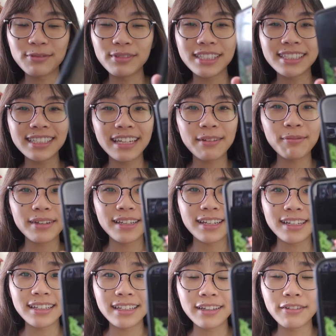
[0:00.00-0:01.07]
which
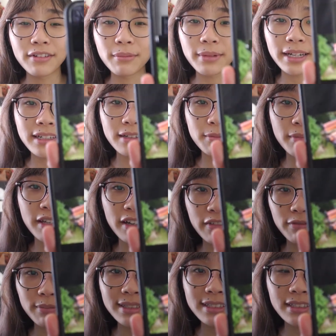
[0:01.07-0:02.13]
immediately reminded me
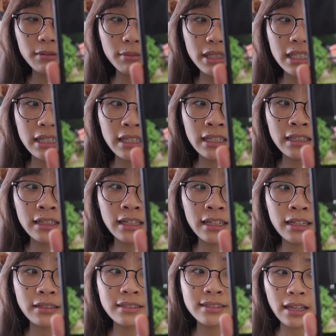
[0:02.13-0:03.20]
of Mr. Bean
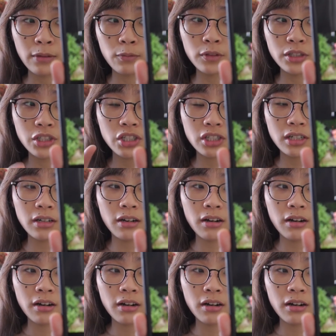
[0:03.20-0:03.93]
eating sandwich